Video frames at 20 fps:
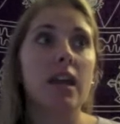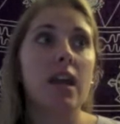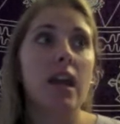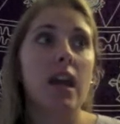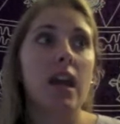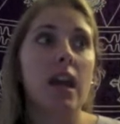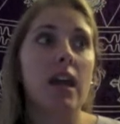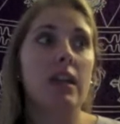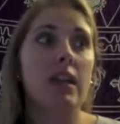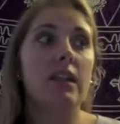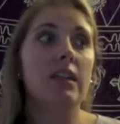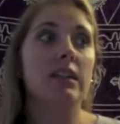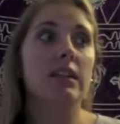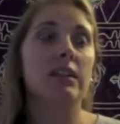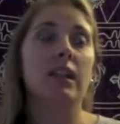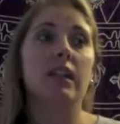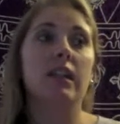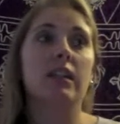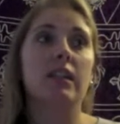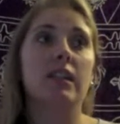And he's,
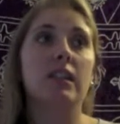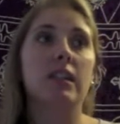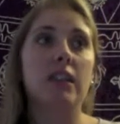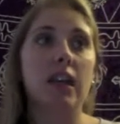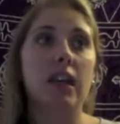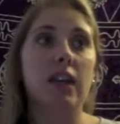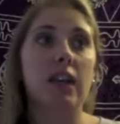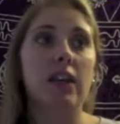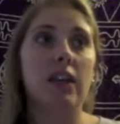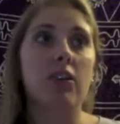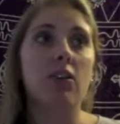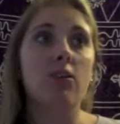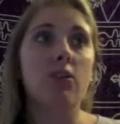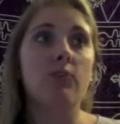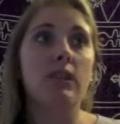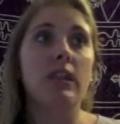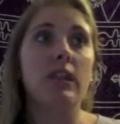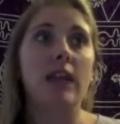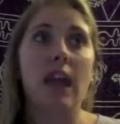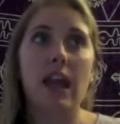like, stuck at home,
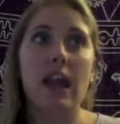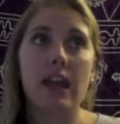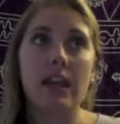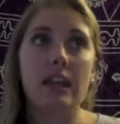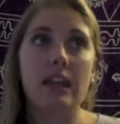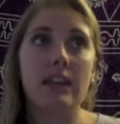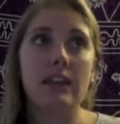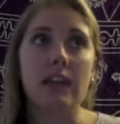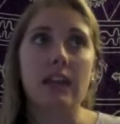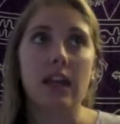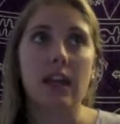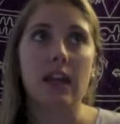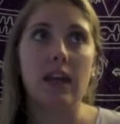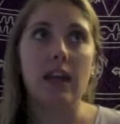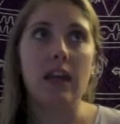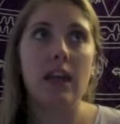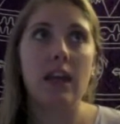and he hates it.